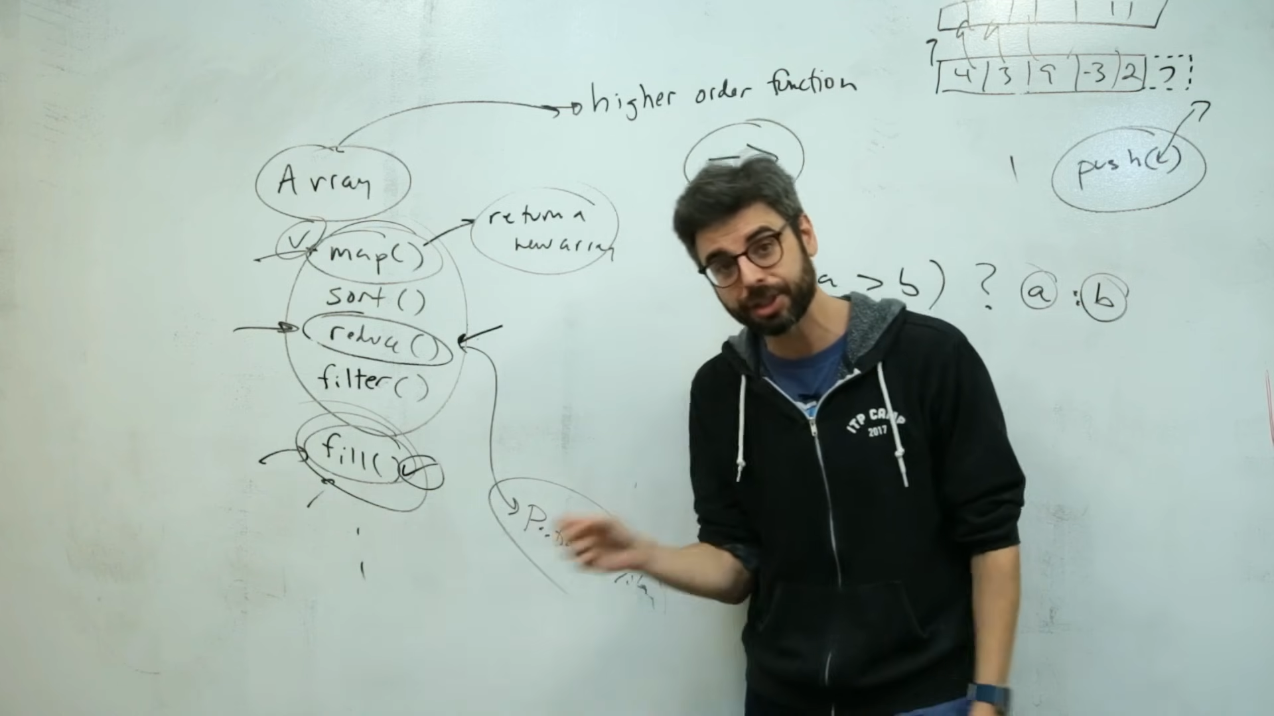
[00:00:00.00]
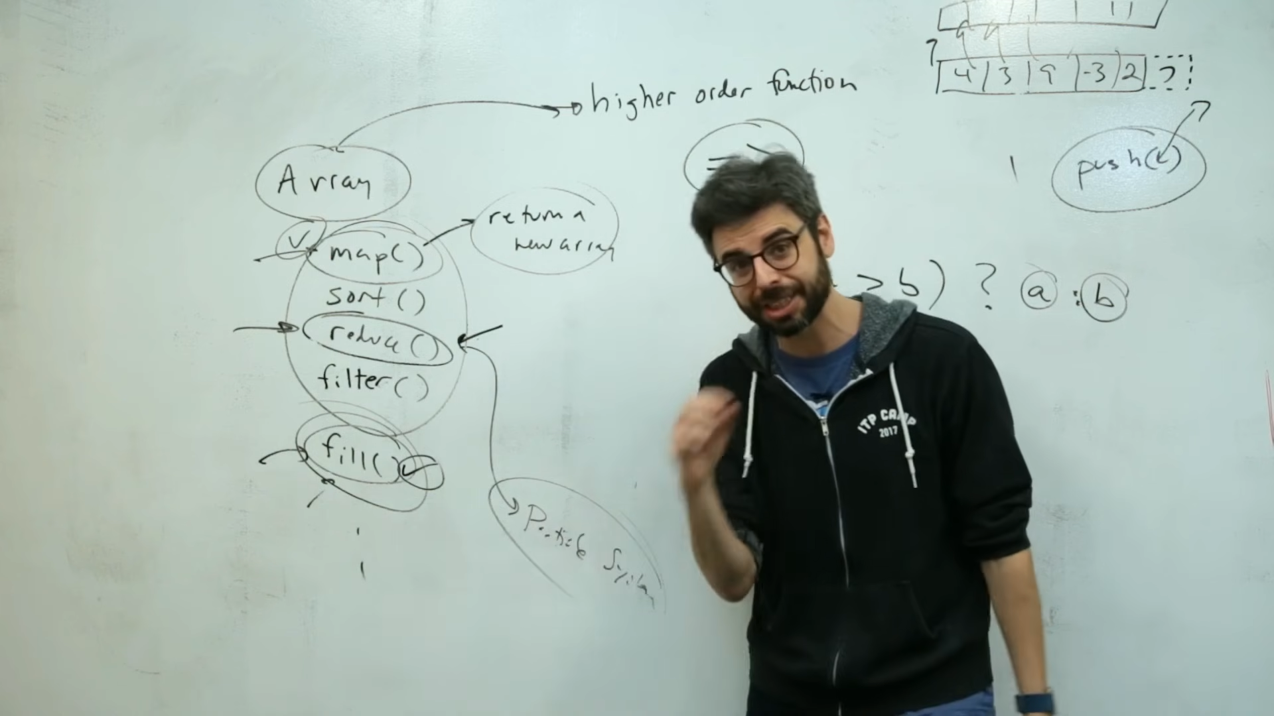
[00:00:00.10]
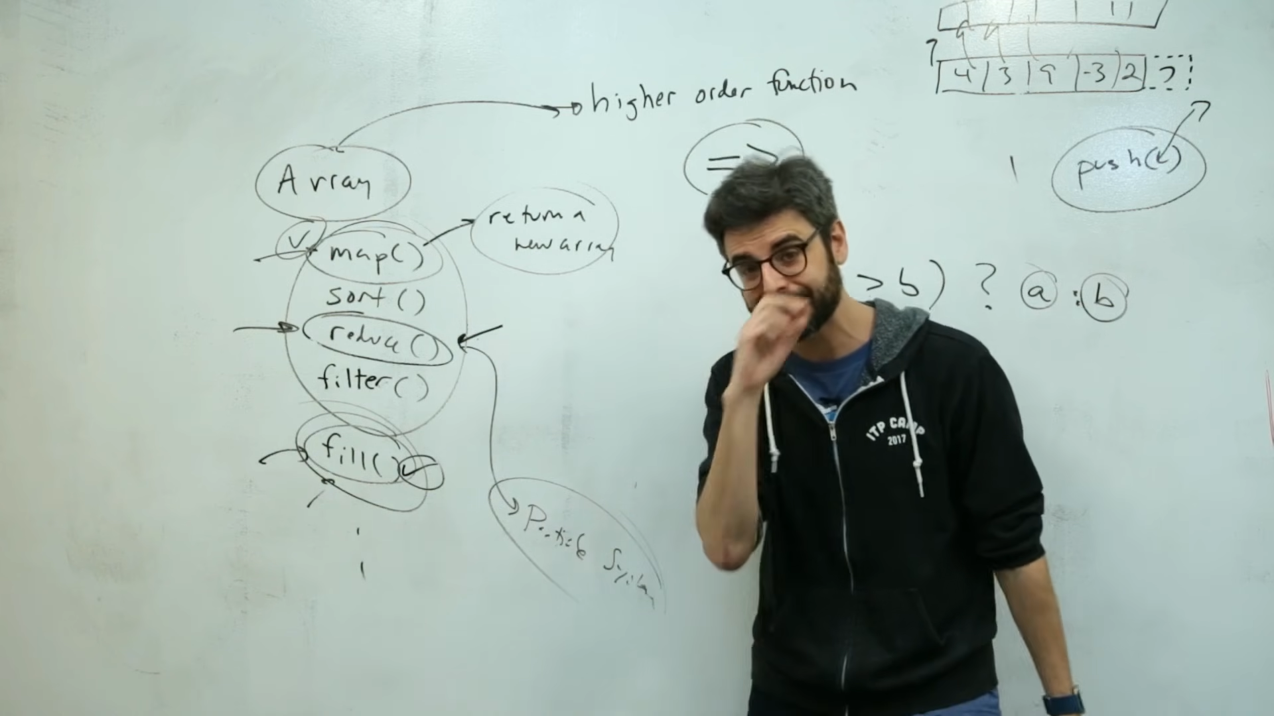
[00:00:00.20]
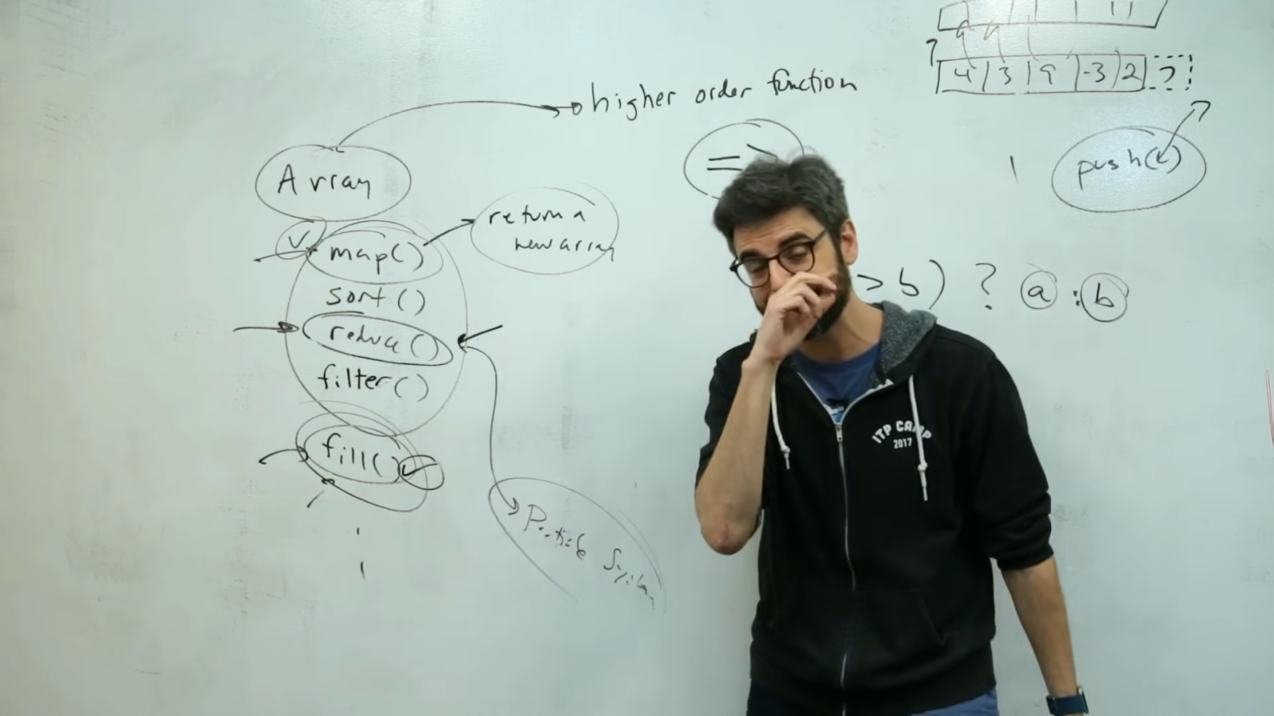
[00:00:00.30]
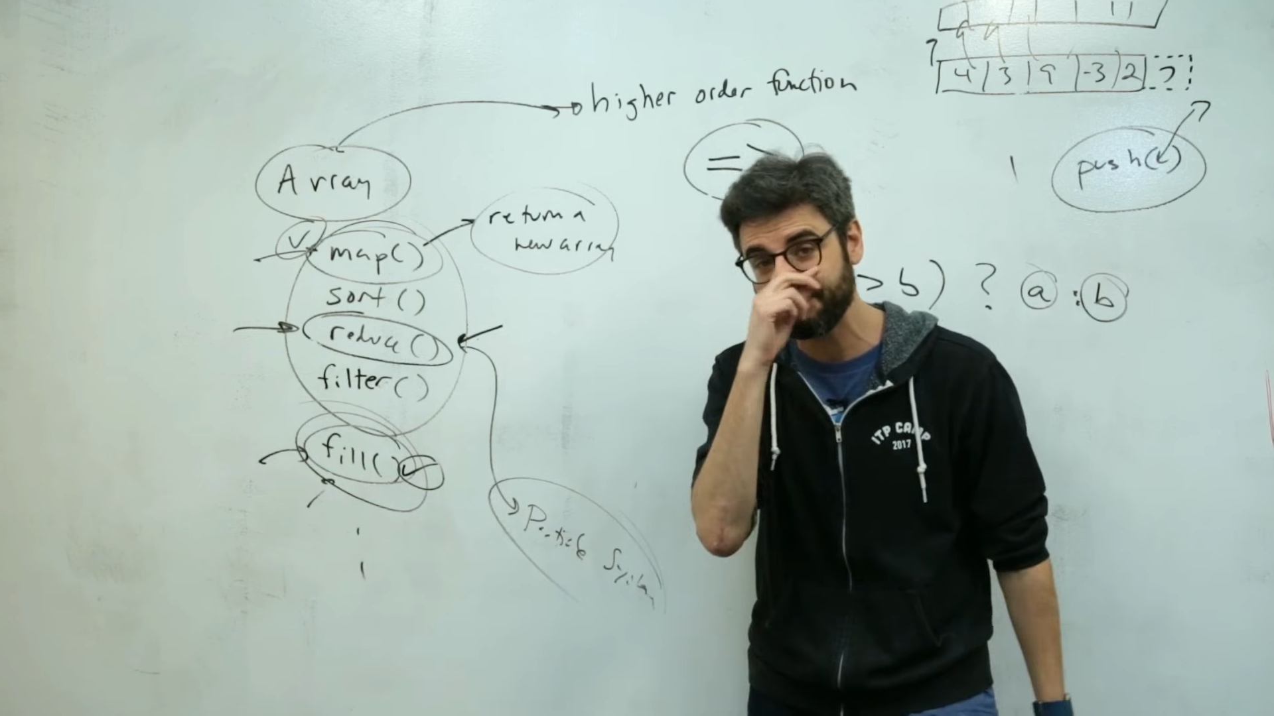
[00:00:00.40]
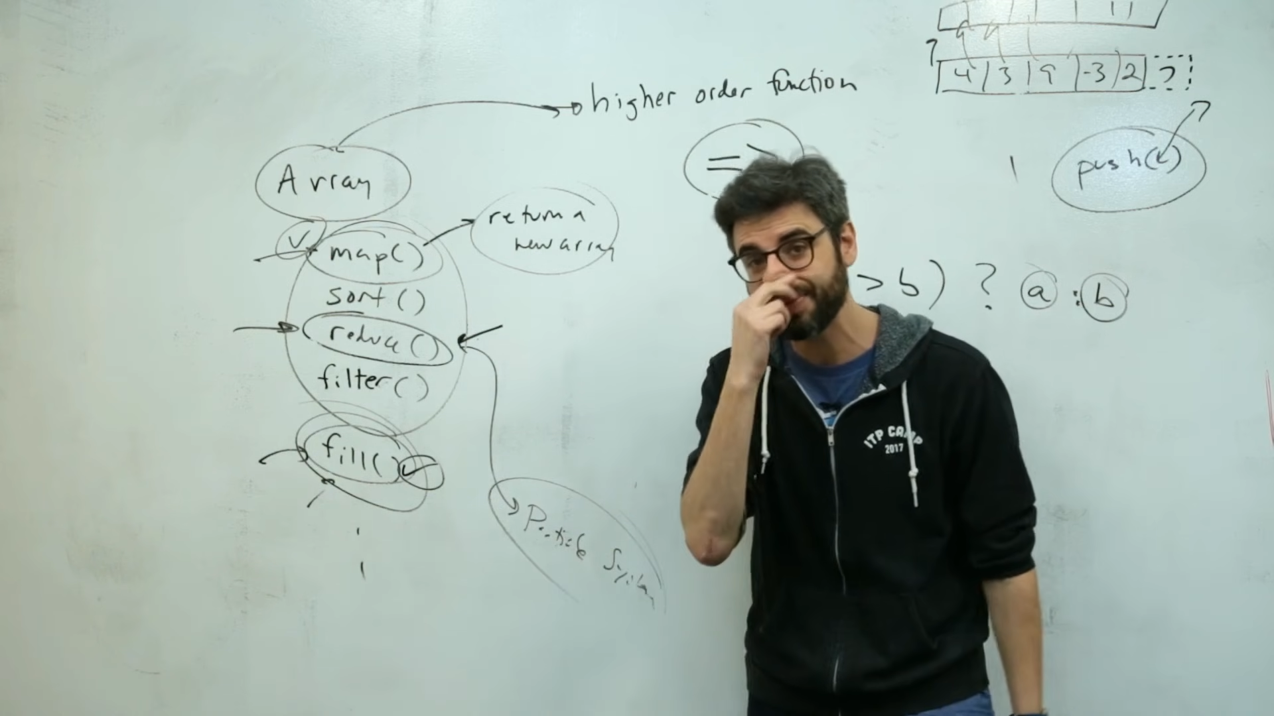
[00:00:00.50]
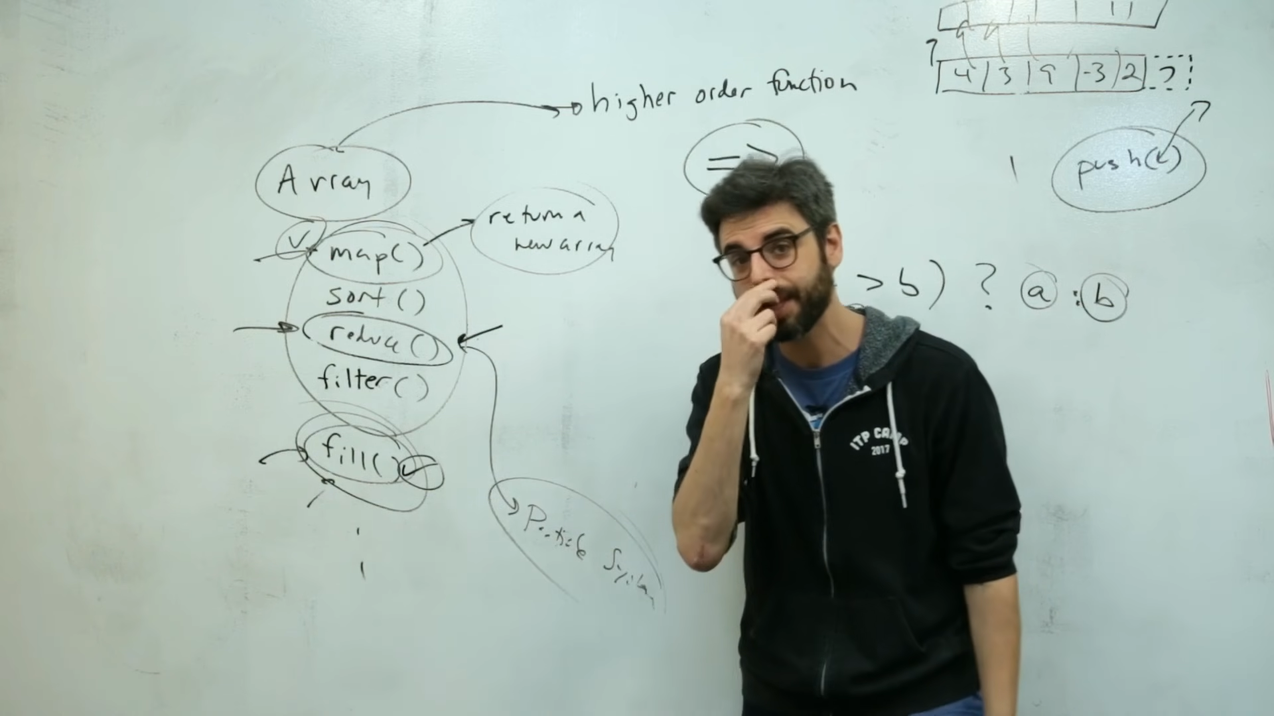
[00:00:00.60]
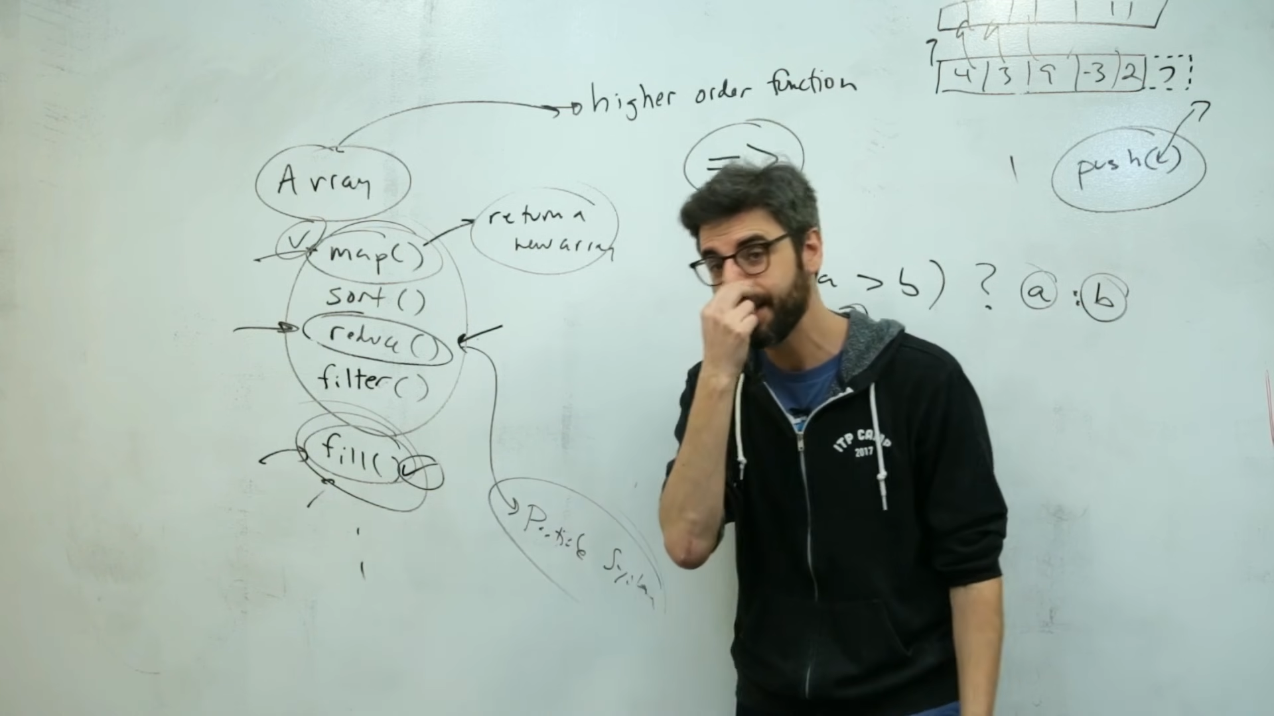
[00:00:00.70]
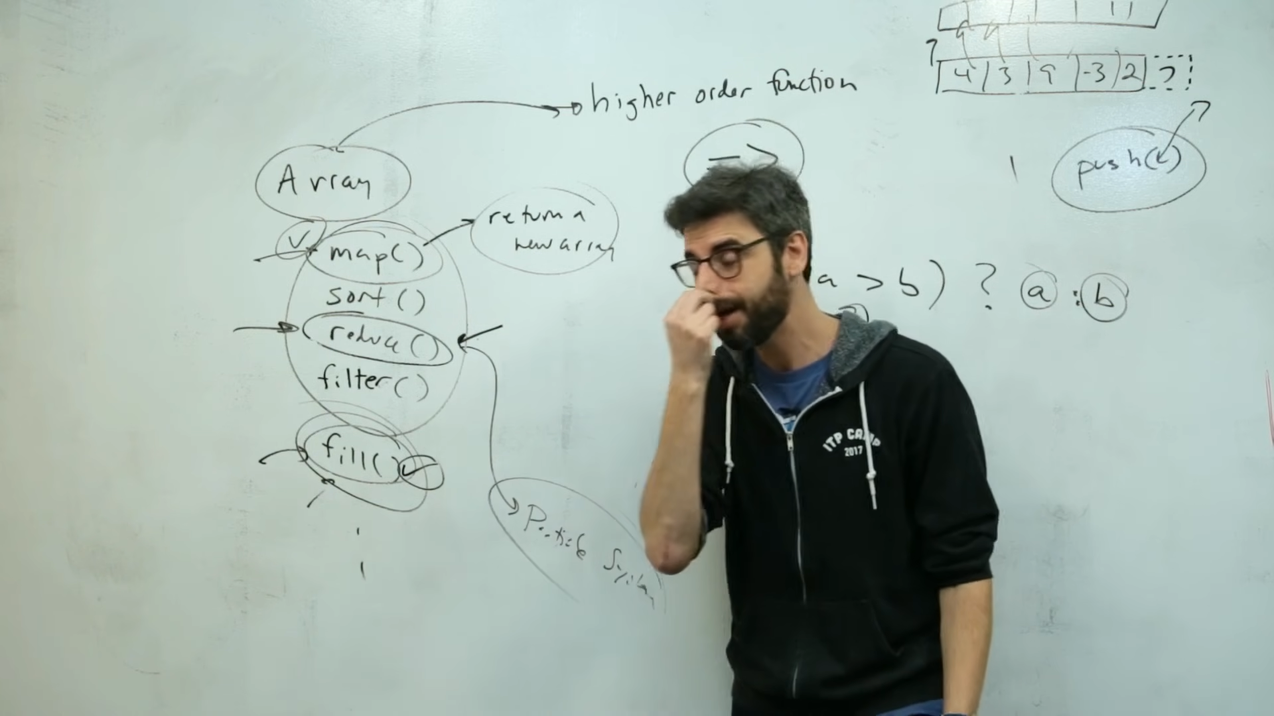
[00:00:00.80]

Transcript: system